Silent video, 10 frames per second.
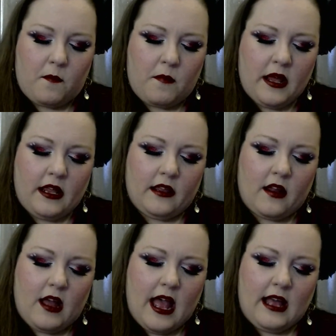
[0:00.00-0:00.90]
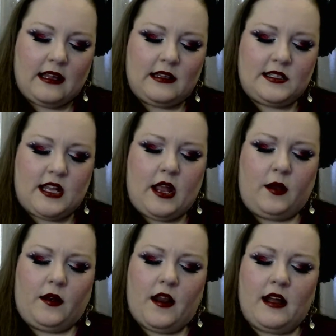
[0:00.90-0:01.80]
But it has
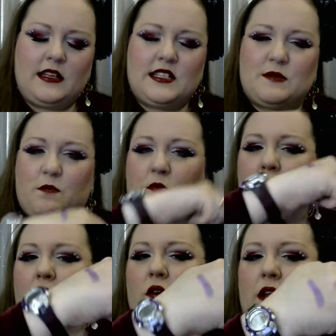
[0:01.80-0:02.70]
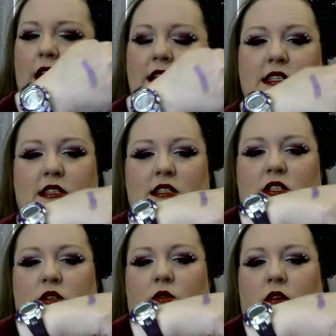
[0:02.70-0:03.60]
a nice pearlescence
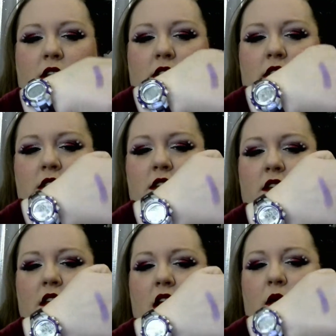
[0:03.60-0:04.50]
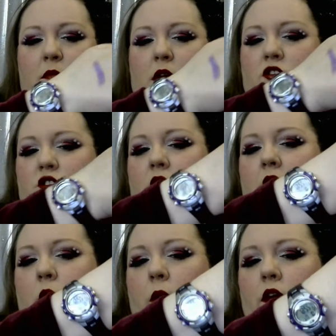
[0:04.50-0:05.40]
to it. Not sure
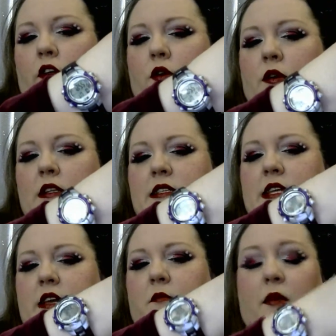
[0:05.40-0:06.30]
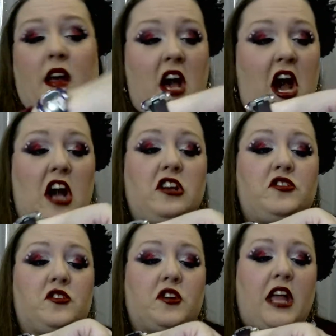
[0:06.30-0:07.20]
how well you could see it, but I
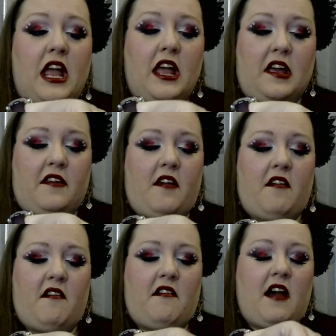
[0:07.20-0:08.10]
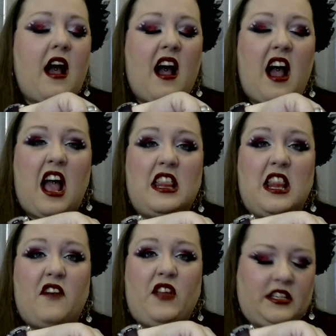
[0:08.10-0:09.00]
sure can. I
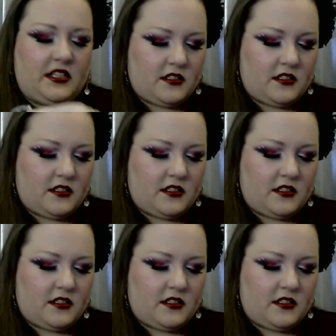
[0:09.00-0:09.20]
love it.